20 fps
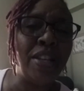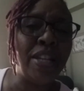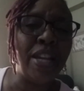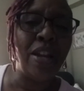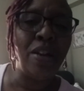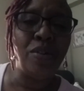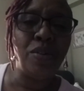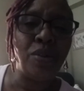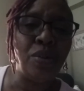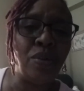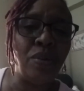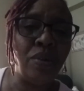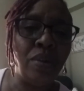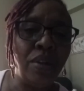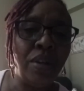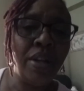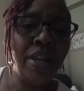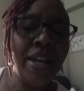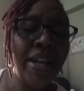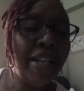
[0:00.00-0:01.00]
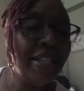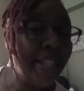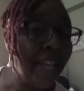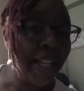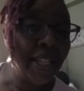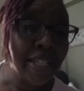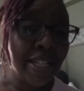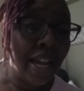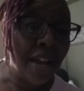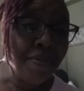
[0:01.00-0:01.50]
day or two.
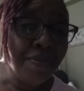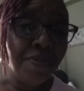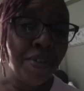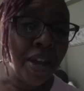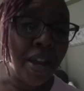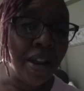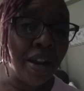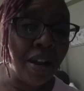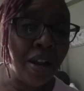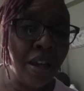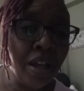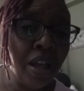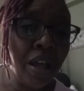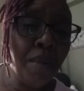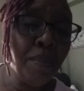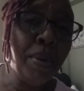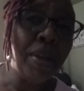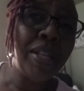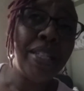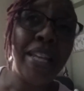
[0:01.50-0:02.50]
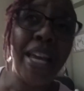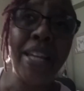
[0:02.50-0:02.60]
That's not fair, because